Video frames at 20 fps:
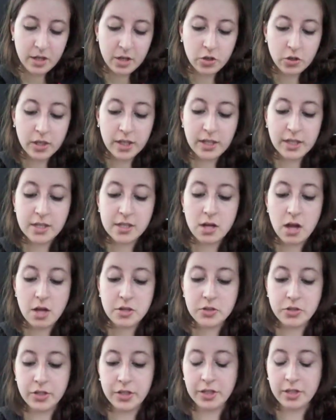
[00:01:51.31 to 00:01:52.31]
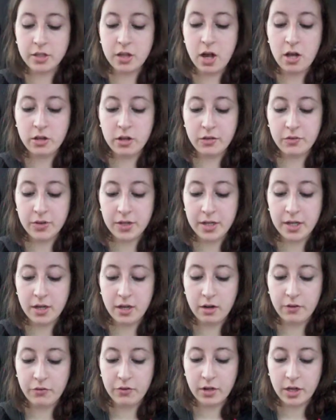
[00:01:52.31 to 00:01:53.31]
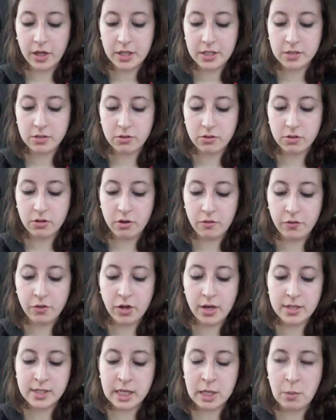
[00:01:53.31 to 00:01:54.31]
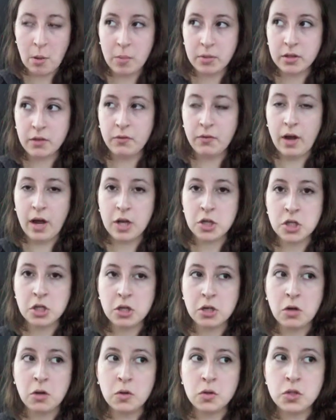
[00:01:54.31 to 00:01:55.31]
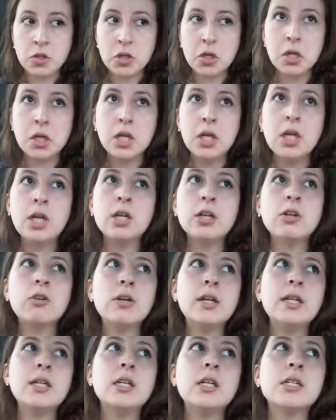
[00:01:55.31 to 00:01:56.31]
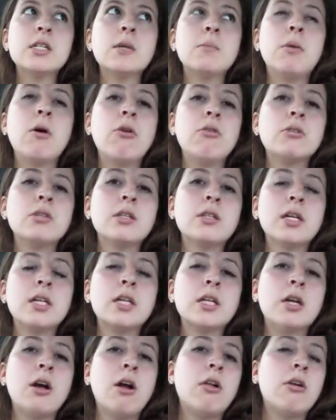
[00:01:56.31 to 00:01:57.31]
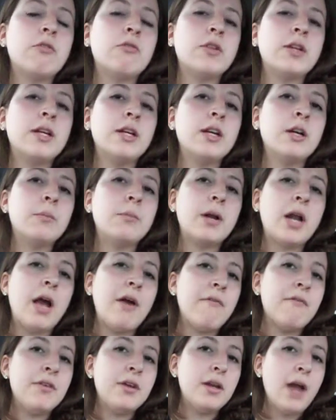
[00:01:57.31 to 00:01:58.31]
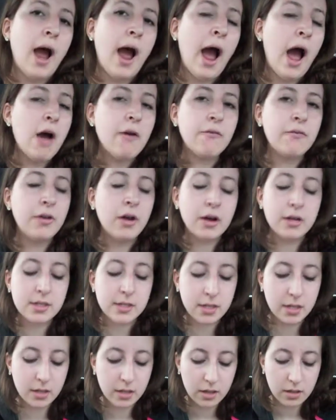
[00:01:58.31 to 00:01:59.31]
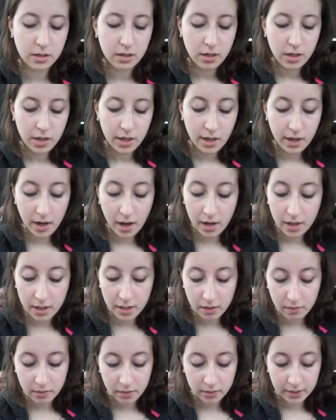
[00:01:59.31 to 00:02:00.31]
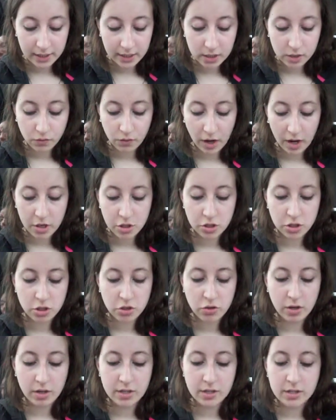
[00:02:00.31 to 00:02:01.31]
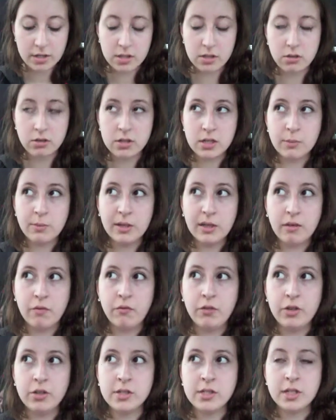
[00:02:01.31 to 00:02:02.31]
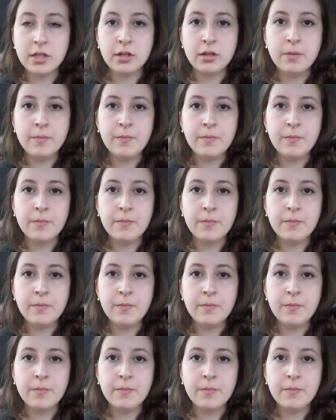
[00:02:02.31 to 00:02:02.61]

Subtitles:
Green is also the color of the year, if you guys don't know. If you guys keep up with the fashion culture, green is supposedly the color of the year, but I have not seen it in any of the latest fashion trends, so it's a bit confusing.